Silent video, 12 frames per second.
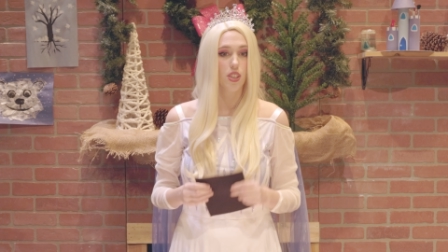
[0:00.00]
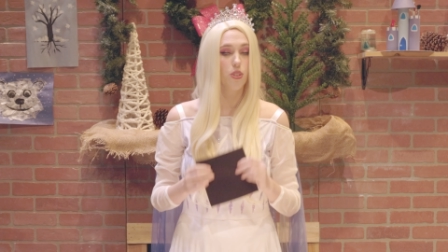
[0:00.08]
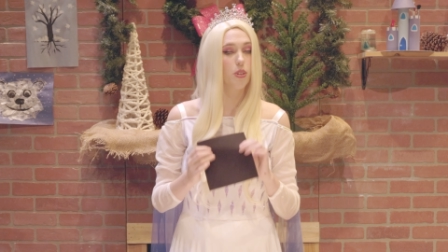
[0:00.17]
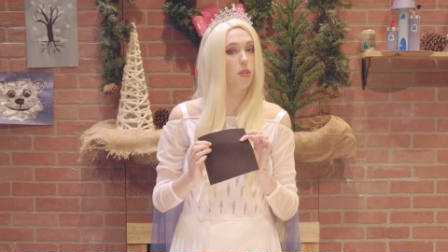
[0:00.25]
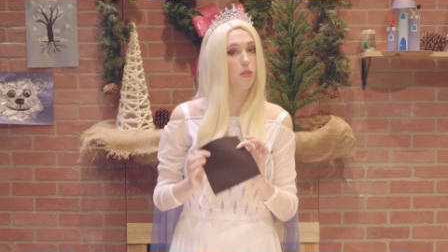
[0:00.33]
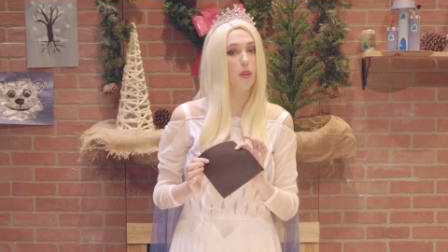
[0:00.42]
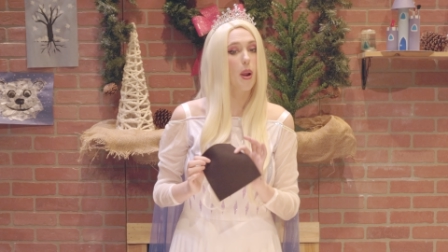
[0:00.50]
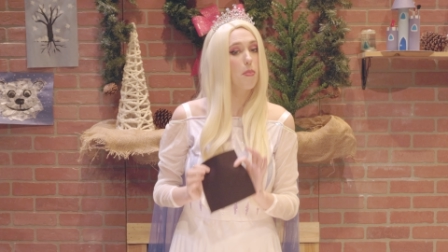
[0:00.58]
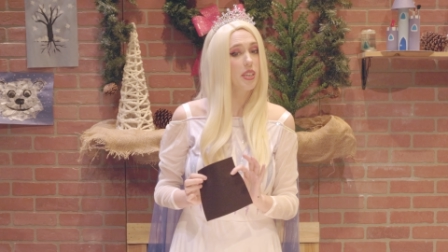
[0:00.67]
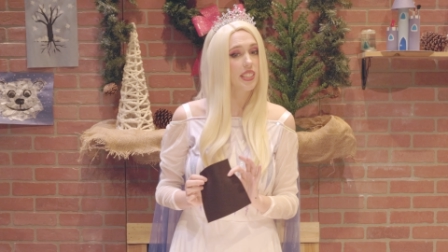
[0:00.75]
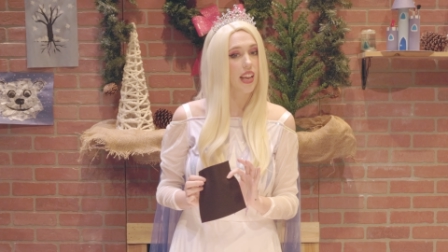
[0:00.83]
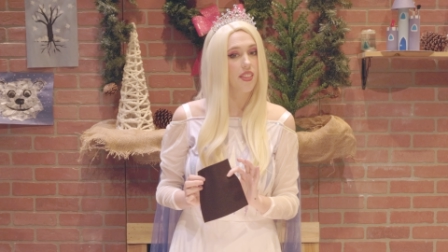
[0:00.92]
To
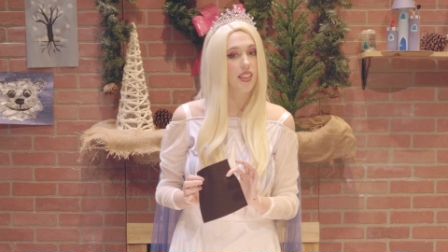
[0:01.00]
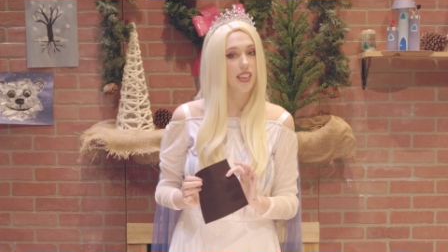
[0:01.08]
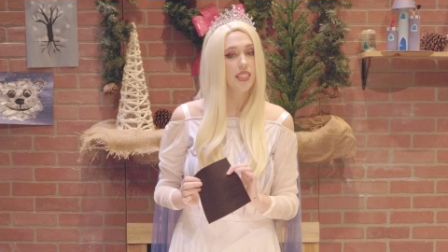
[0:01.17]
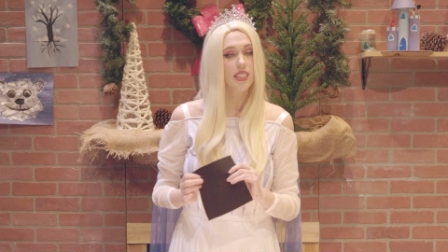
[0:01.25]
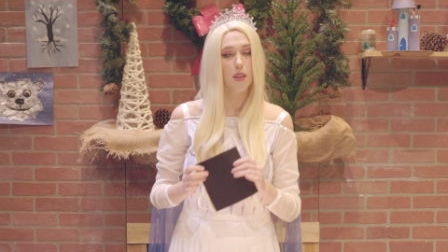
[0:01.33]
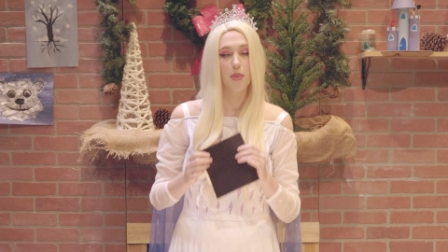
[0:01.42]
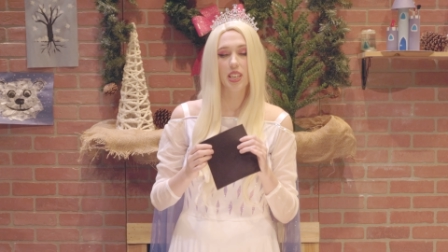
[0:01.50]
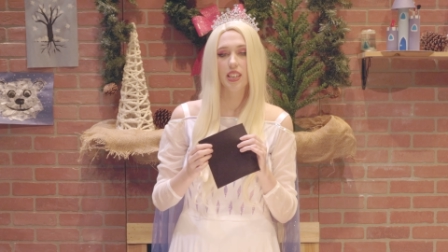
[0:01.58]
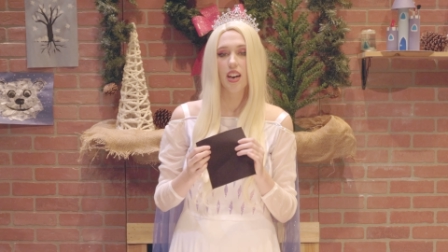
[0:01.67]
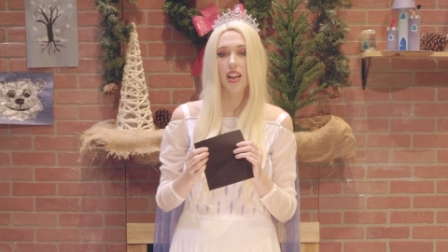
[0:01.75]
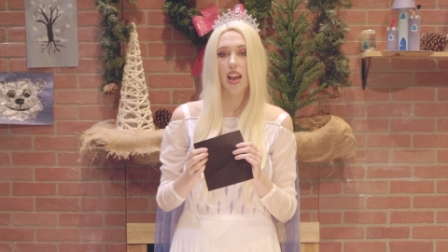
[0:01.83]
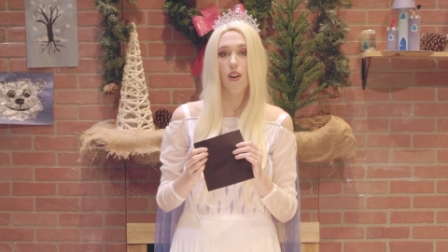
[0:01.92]
represent this, I'm going to
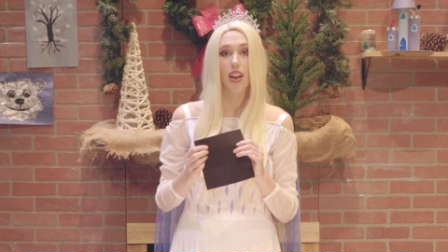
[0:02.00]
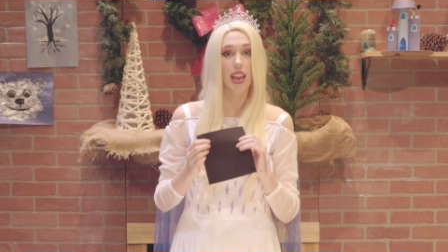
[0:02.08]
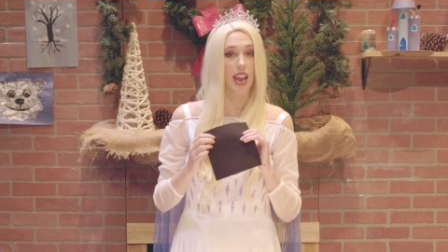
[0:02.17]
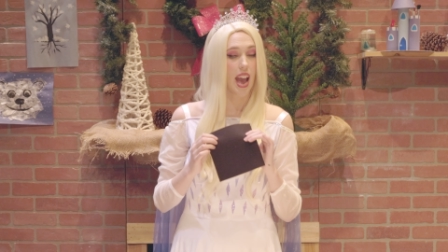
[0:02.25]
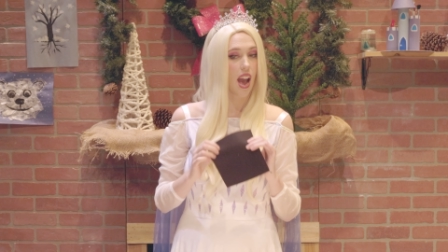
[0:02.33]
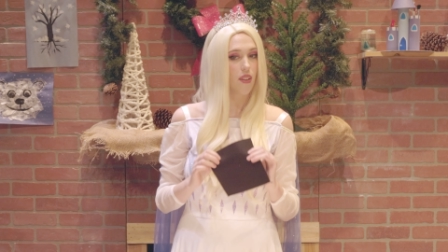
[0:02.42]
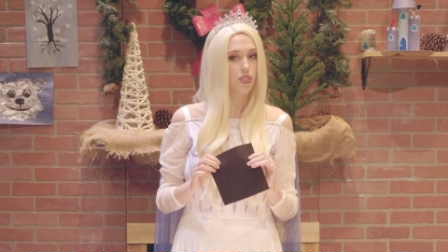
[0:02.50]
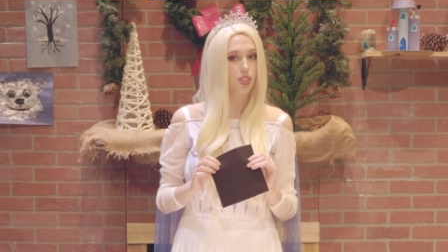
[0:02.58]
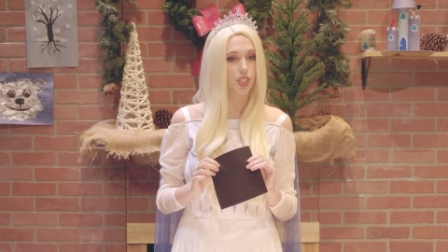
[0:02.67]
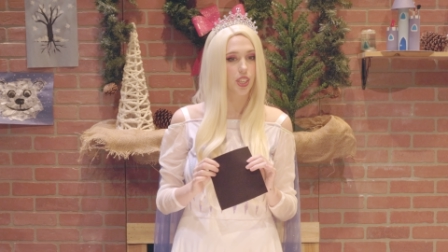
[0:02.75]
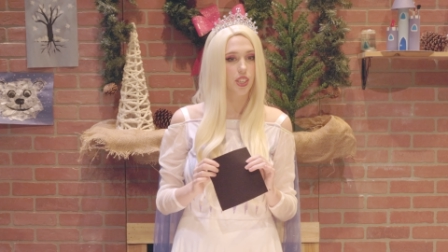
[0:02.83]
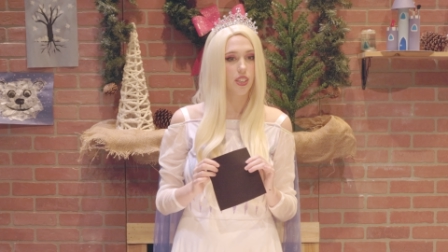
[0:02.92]
cut out a half
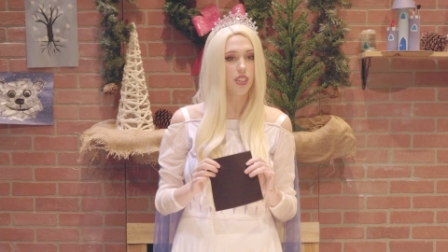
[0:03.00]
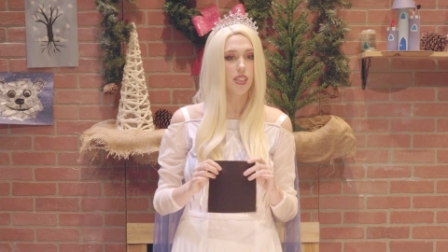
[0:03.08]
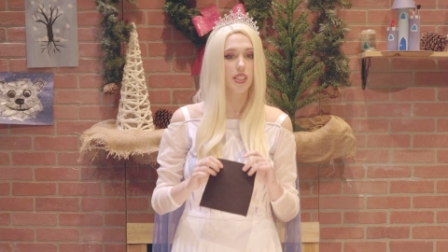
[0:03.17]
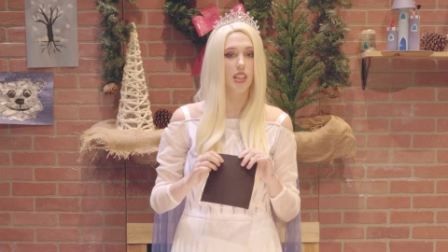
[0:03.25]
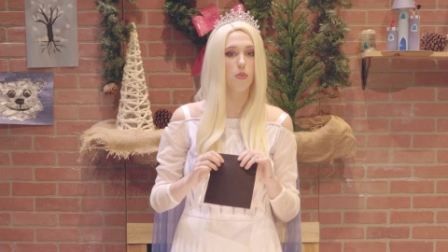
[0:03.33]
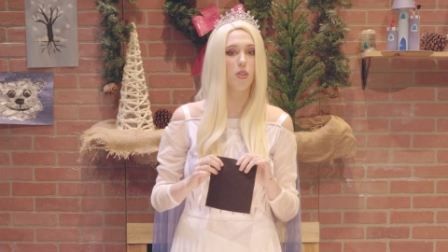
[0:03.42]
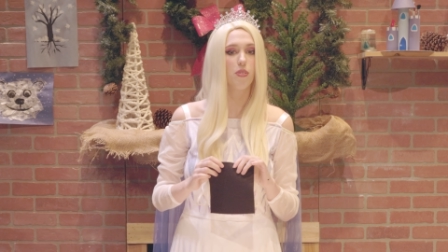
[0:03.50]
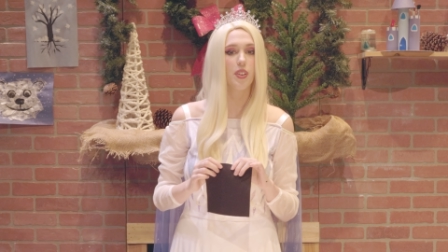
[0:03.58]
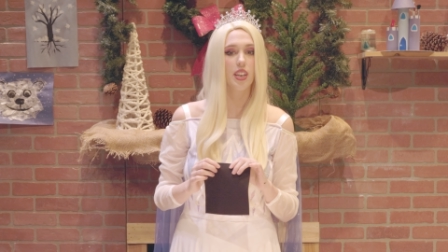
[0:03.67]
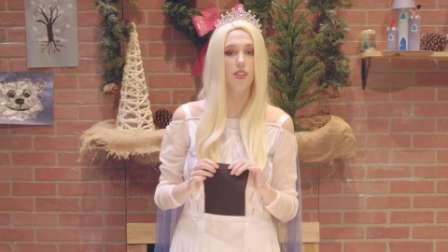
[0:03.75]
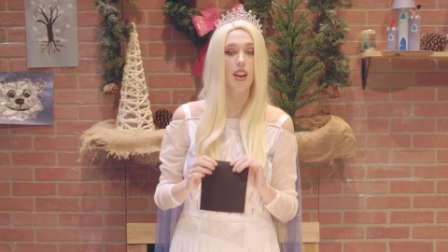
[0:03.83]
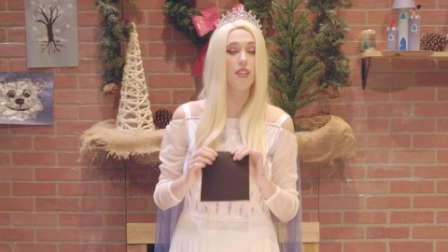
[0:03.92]
circle that will
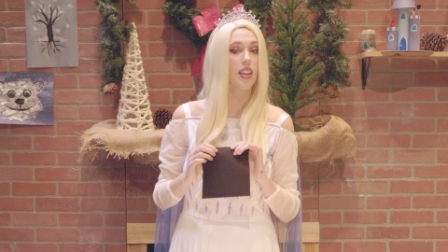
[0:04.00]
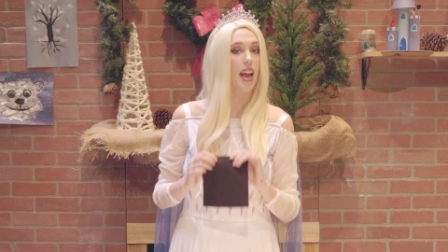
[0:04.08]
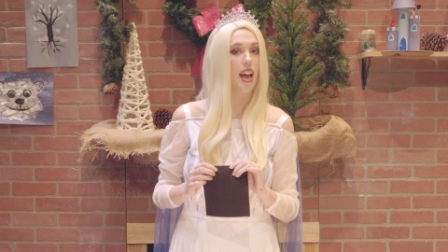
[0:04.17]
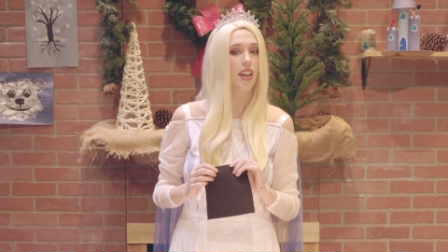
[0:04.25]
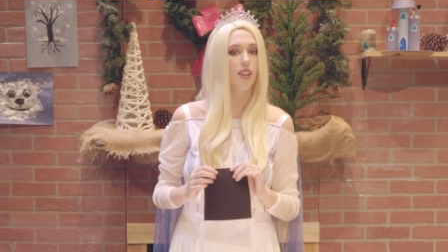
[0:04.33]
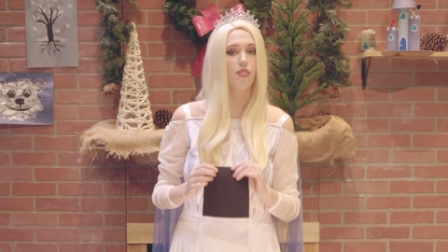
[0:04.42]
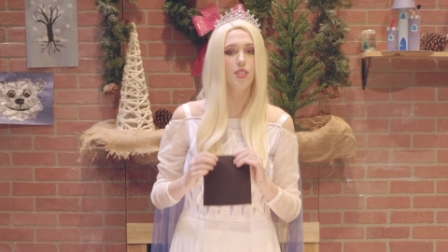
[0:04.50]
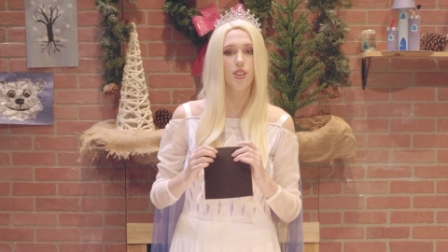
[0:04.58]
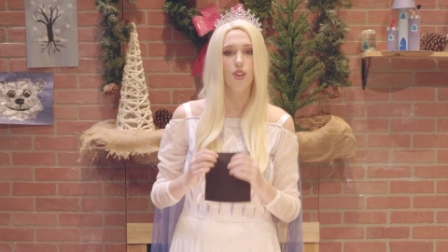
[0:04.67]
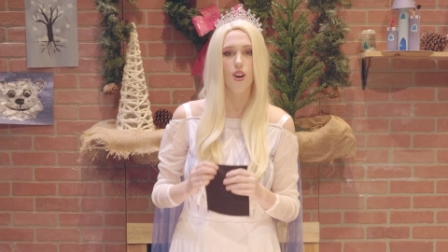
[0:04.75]
fit around the head of the